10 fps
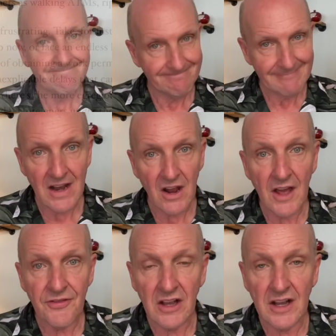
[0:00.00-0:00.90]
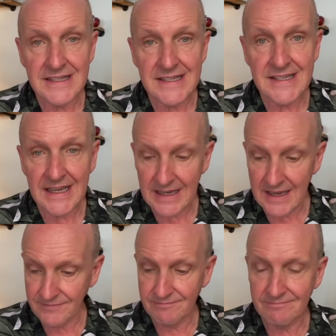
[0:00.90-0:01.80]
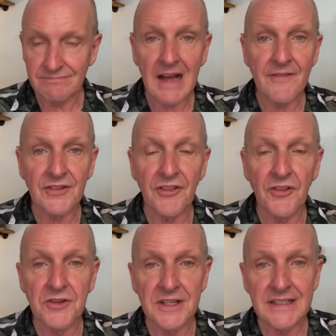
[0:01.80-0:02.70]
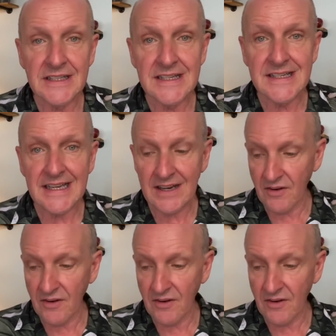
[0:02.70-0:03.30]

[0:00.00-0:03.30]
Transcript: And I think I can say, after 13 years here,